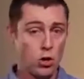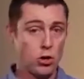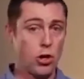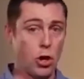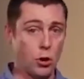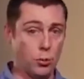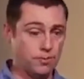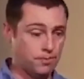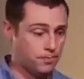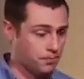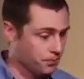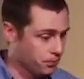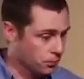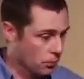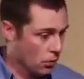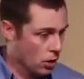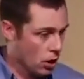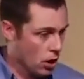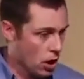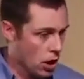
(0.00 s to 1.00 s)
So,
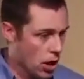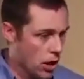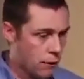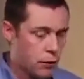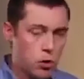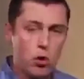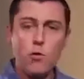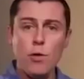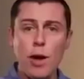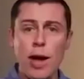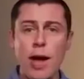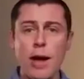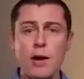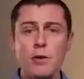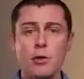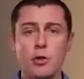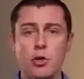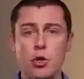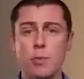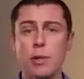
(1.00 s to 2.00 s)
if you've
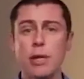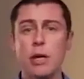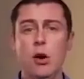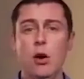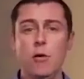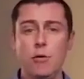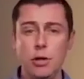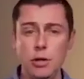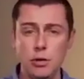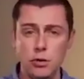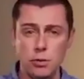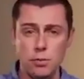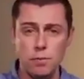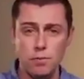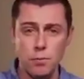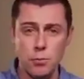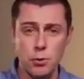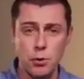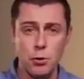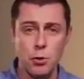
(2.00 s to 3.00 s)
had too many coffees,
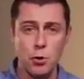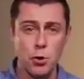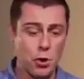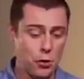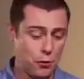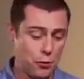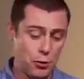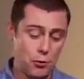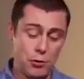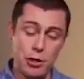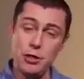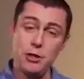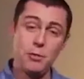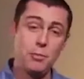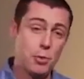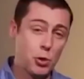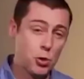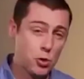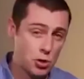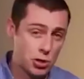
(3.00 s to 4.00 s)
or if you've hit
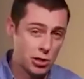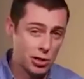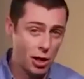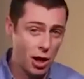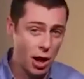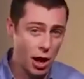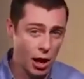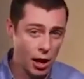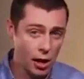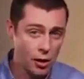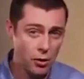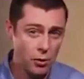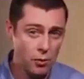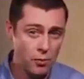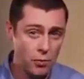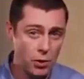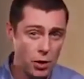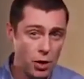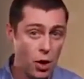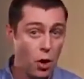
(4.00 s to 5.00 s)
the booze a little hard,
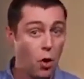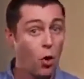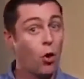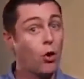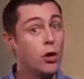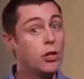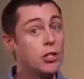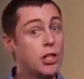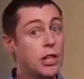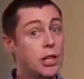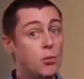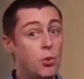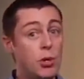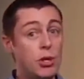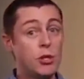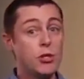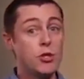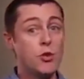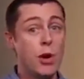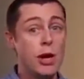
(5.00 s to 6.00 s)
or indeed
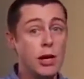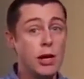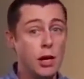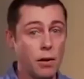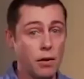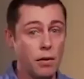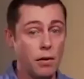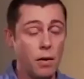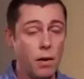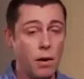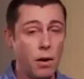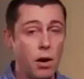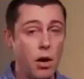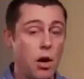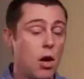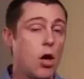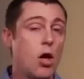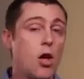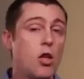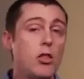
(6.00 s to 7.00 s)
with adrenaline,
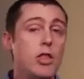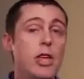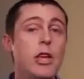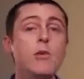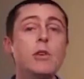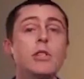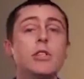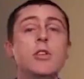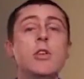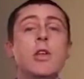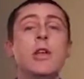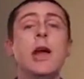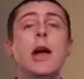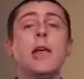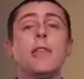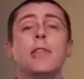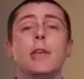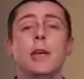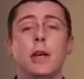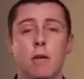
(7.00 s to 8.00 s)
there is
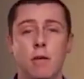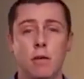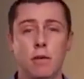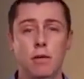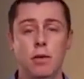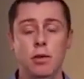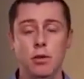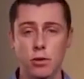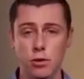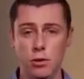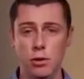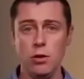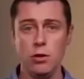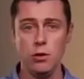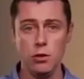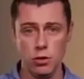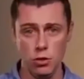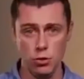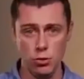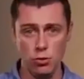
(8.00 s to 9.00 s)
nothing that you
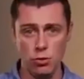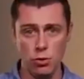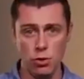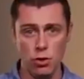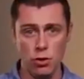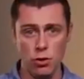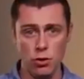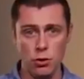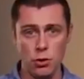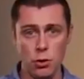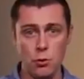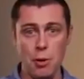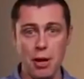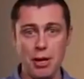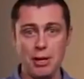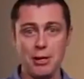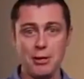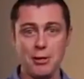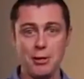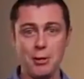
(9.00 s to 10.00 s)
can do to
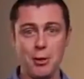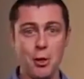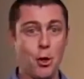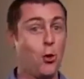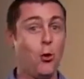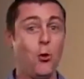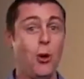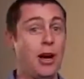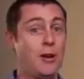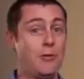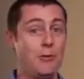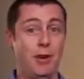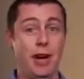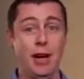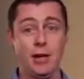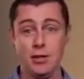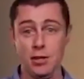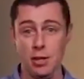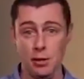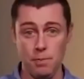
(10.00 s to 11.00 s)
make it go away
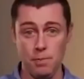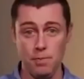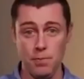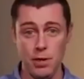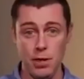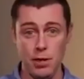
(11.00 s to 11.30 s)
faster.